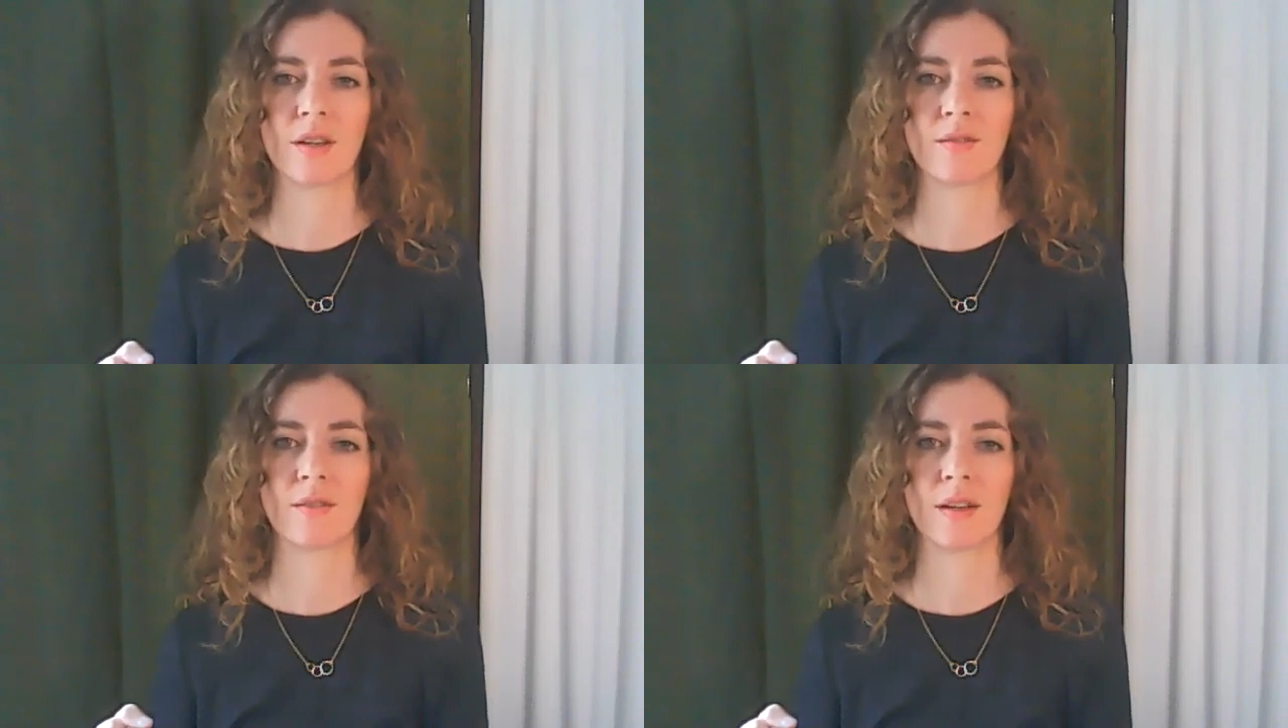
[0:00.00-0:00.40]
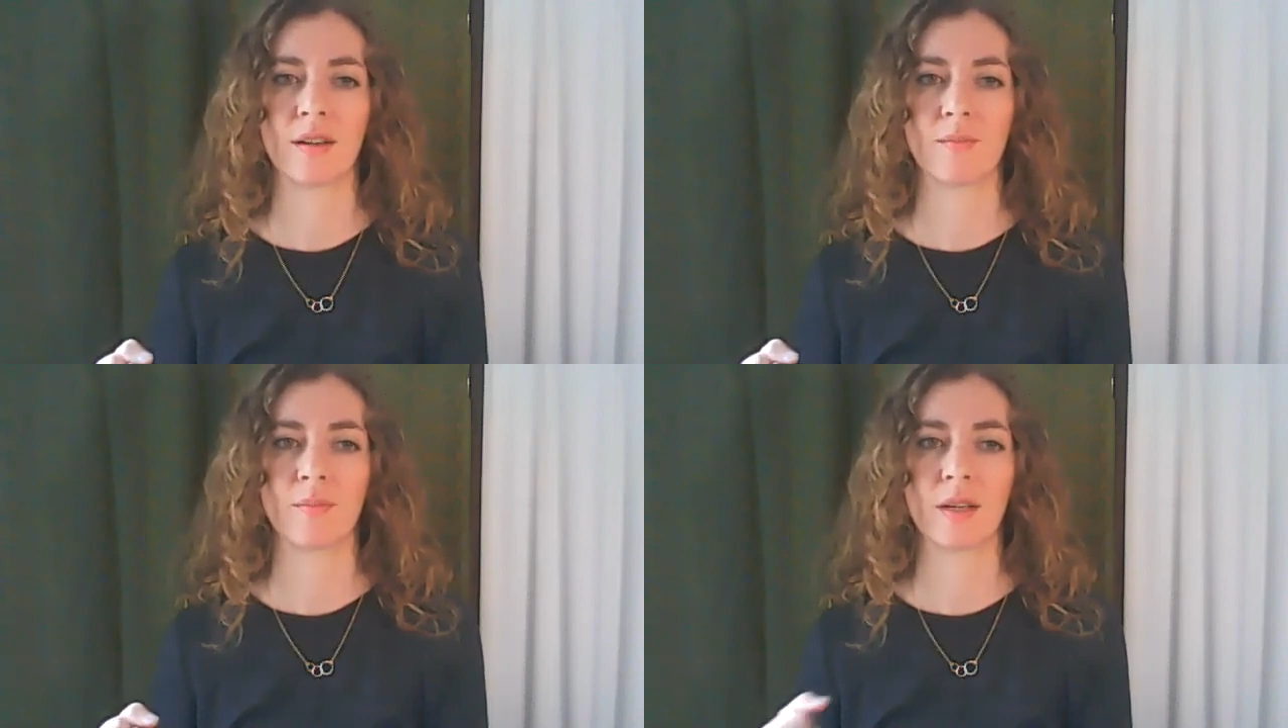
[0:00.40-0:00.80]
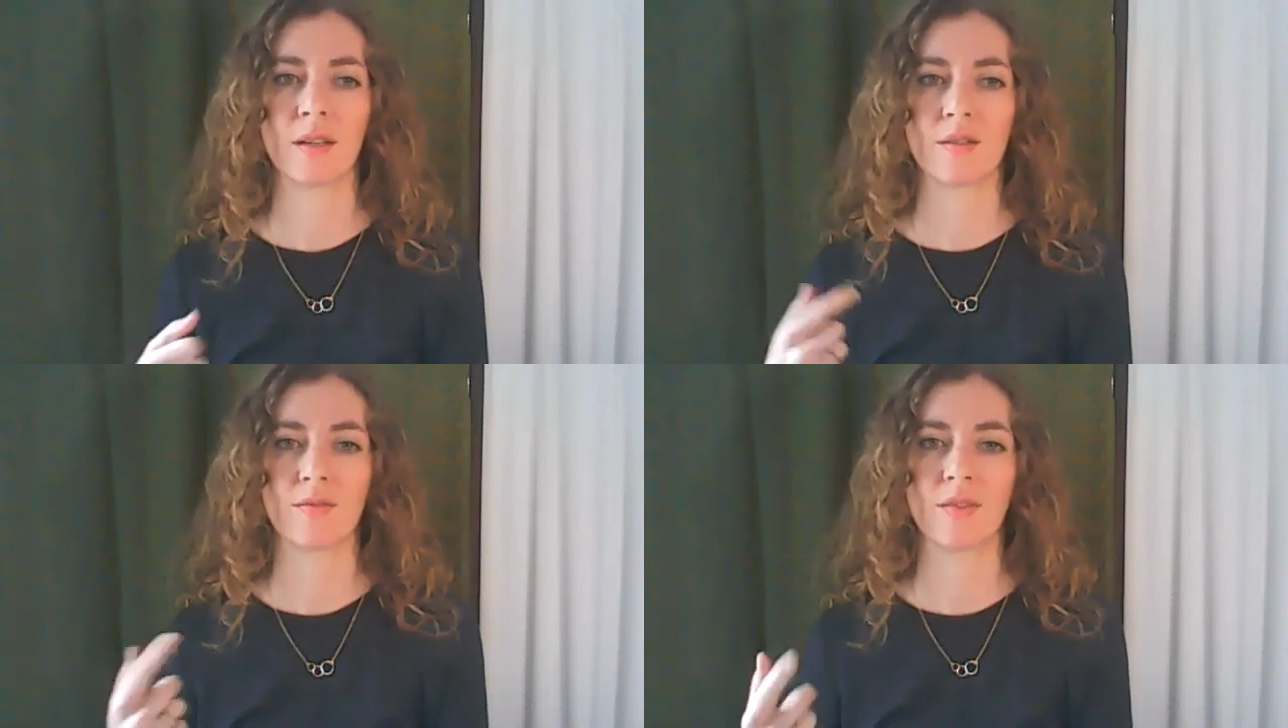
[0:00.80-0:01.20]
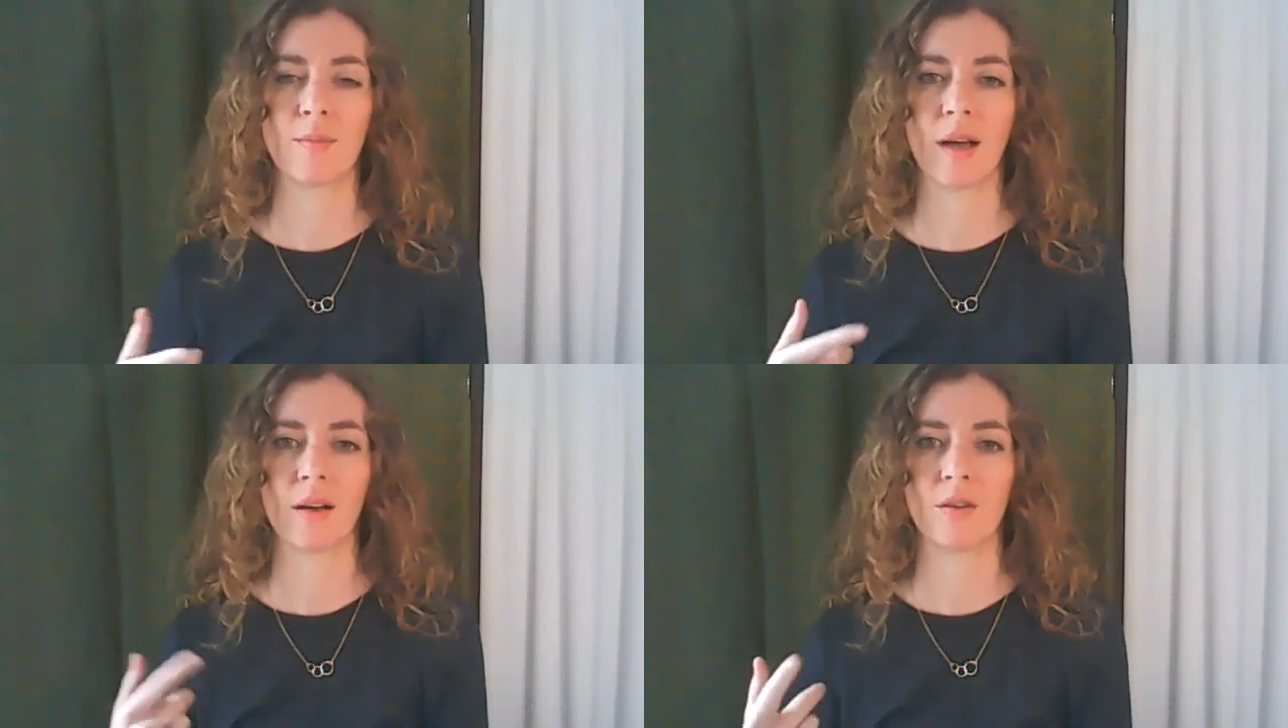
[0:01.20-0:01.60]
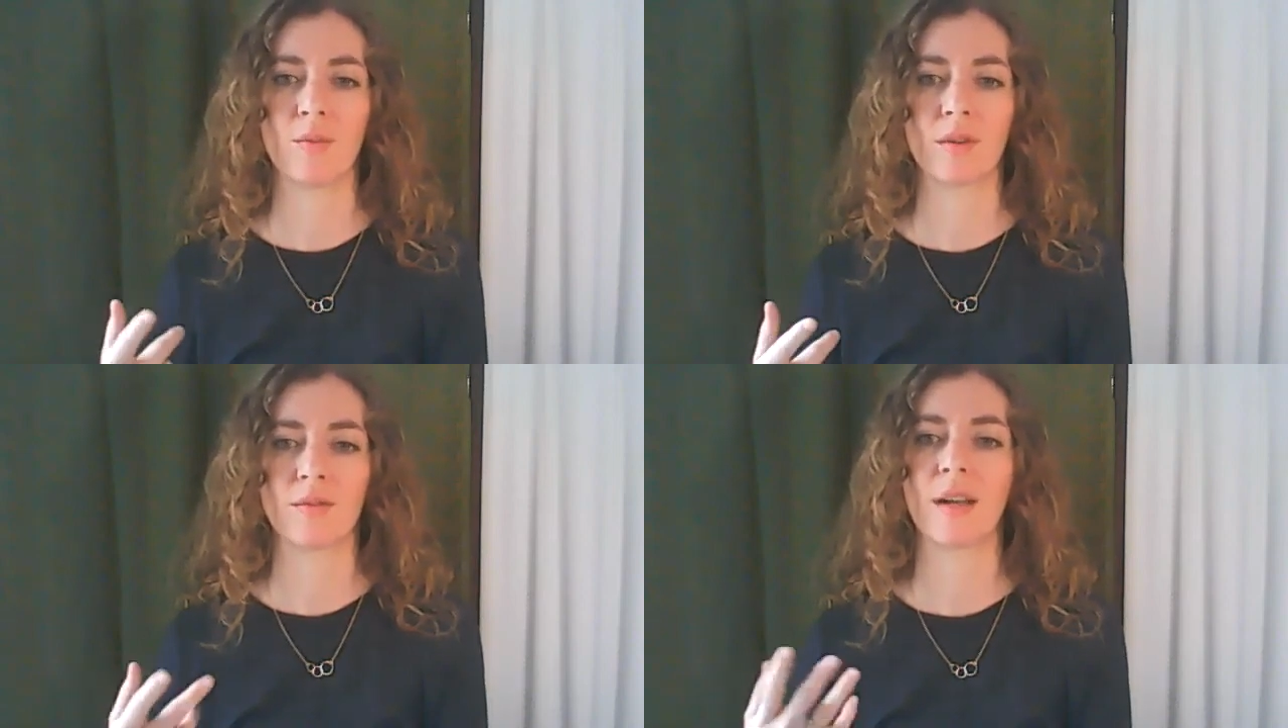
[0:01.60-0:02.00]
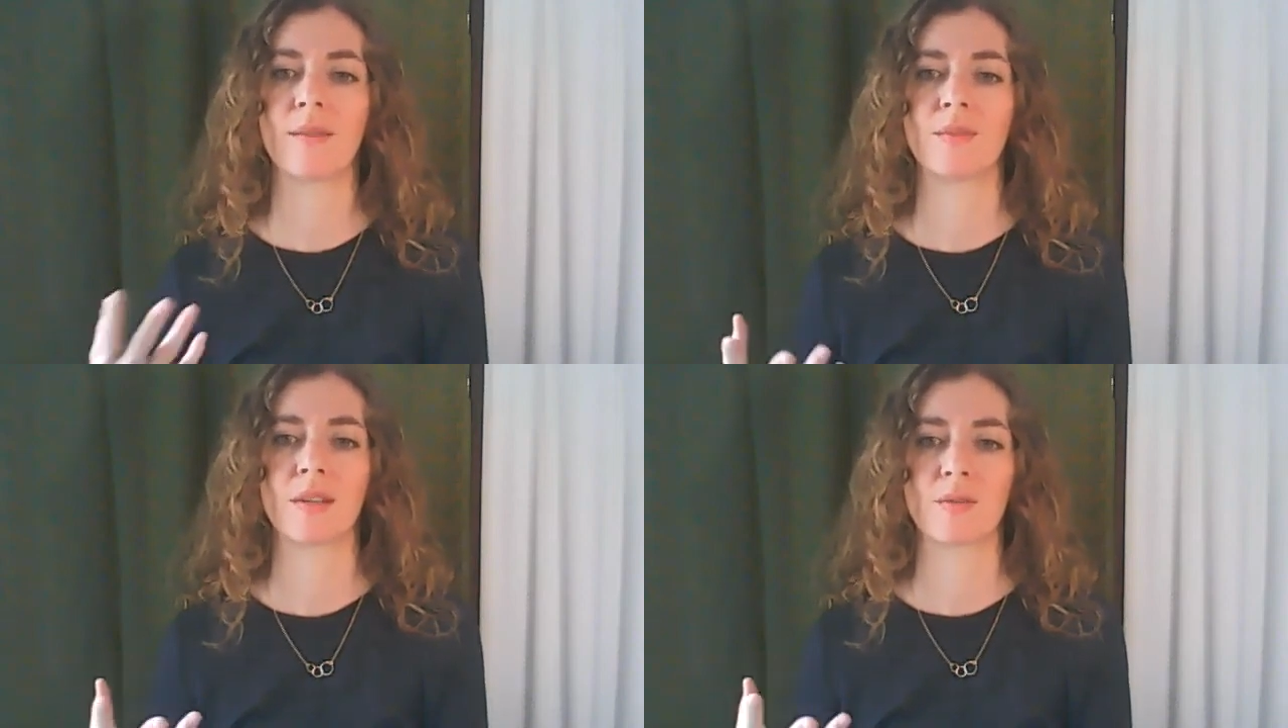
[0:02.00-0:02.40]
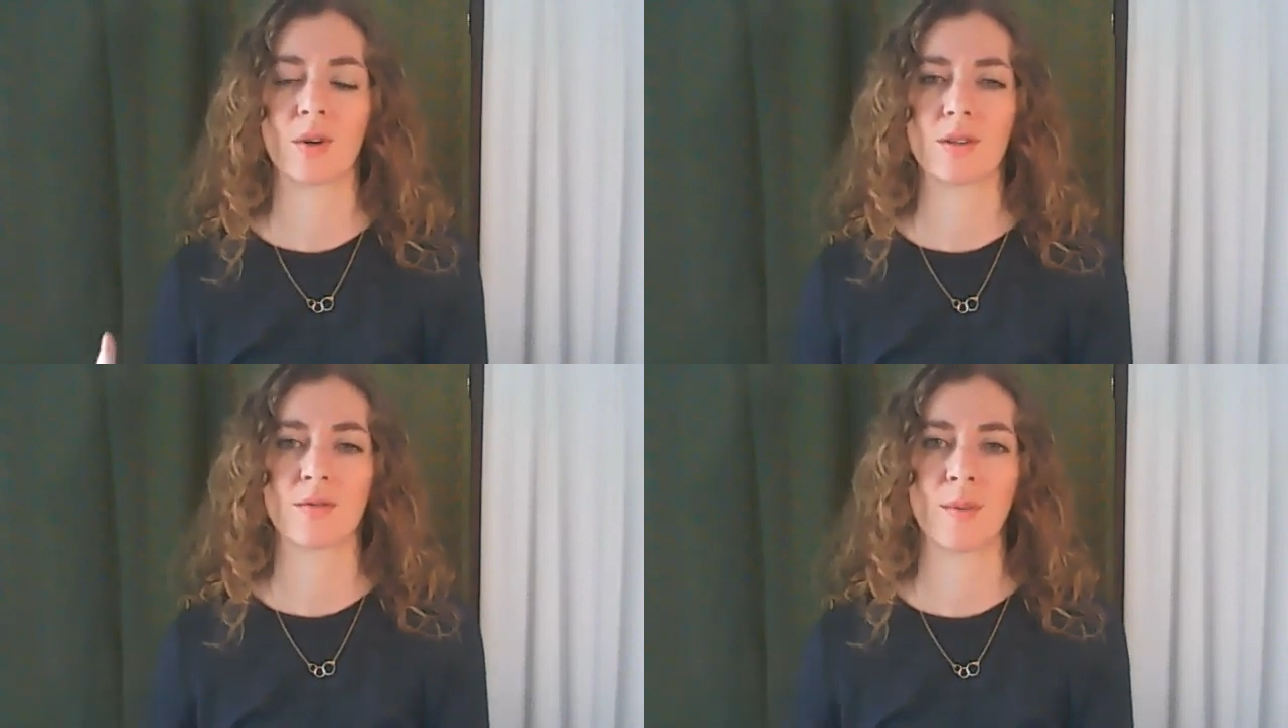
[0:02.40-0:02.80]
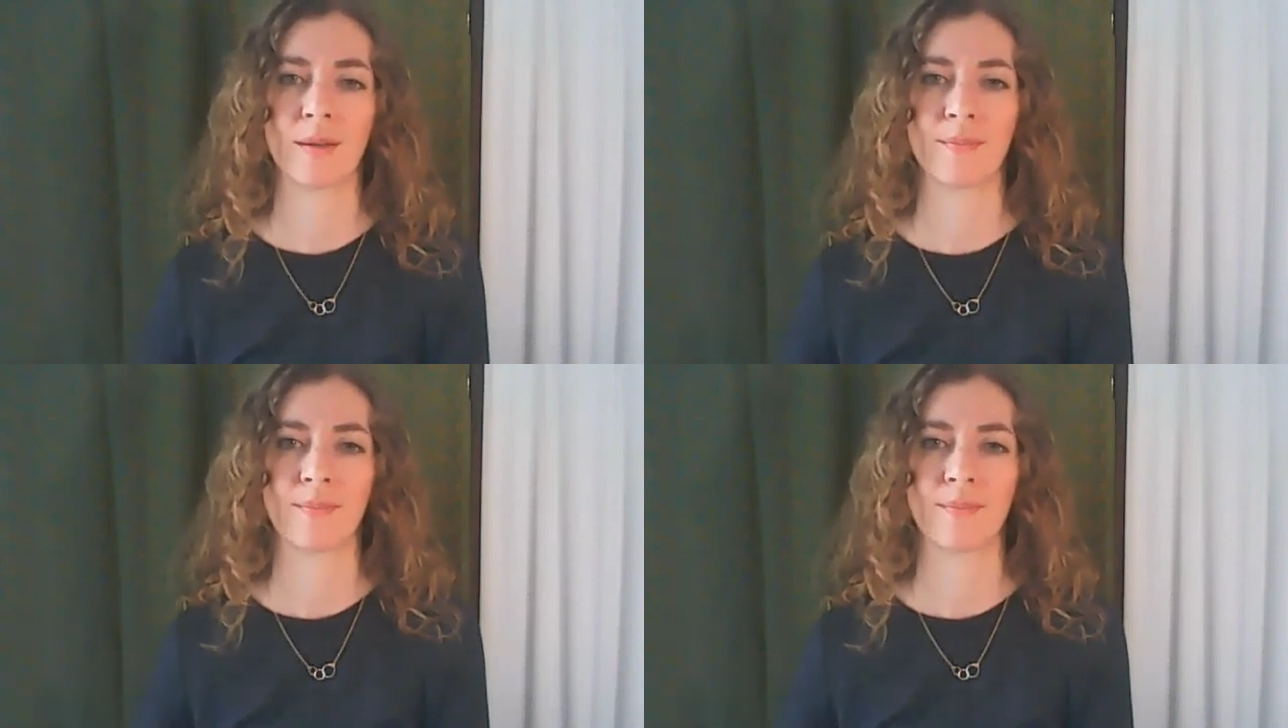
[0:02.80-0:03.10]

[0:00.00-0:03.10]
and build a feedback loop of, yeah, this works for me.